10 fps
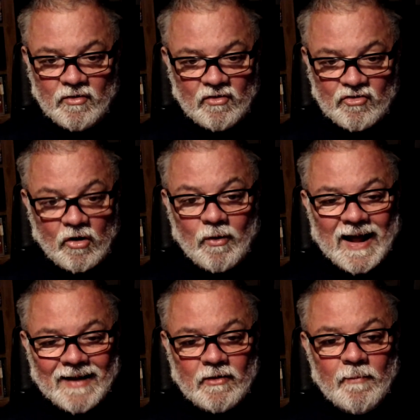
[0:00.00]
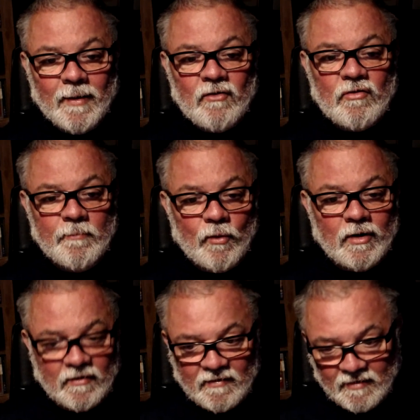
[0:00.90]
Sol had to mention
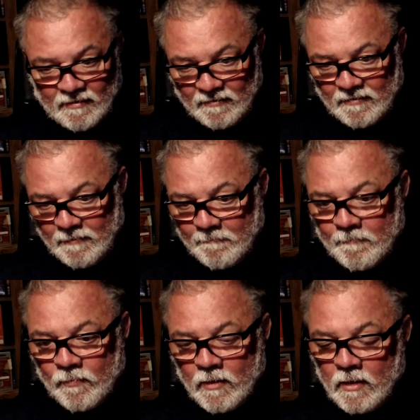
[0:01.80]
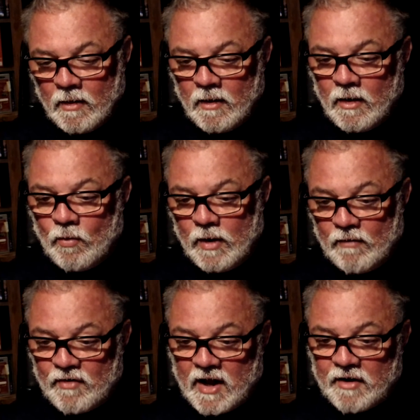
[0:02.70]
pointers, didn't he? We
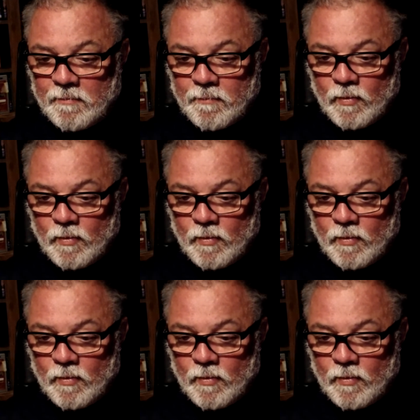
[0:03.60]
even had a